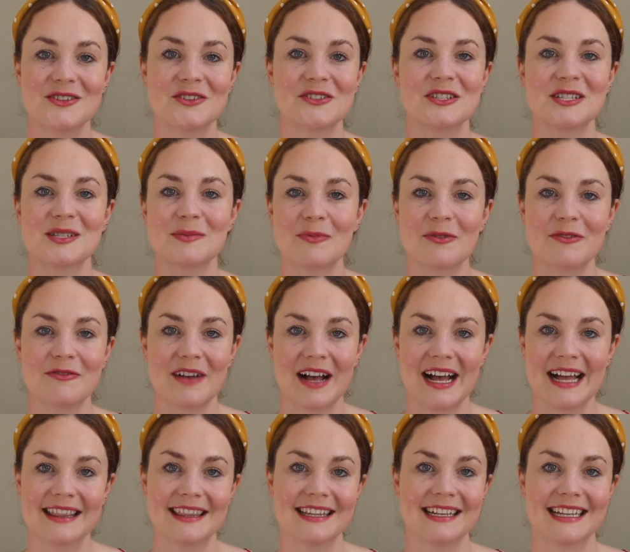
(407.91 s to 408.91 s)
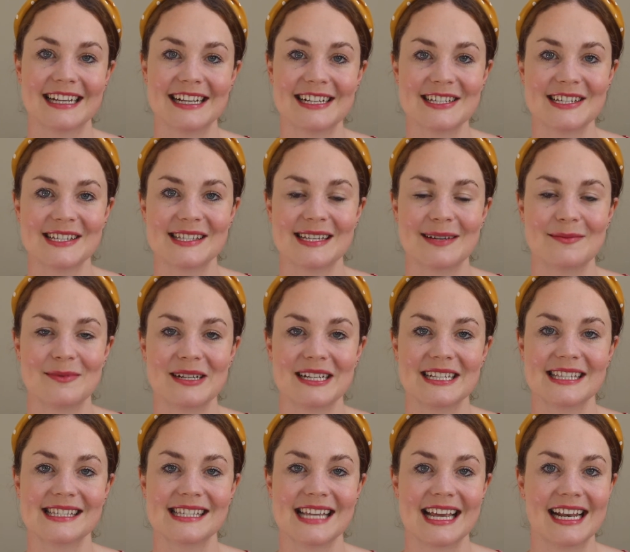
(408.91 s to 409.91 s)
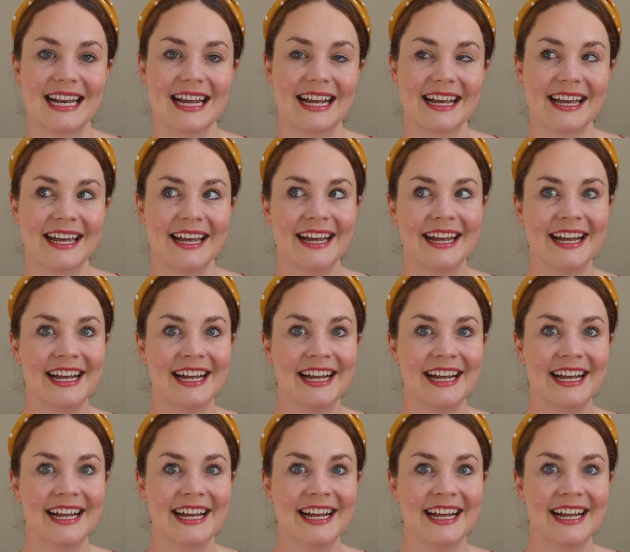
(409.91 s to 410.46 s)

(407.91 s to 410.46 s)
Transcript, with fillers: You can just provide the link to someone and say like,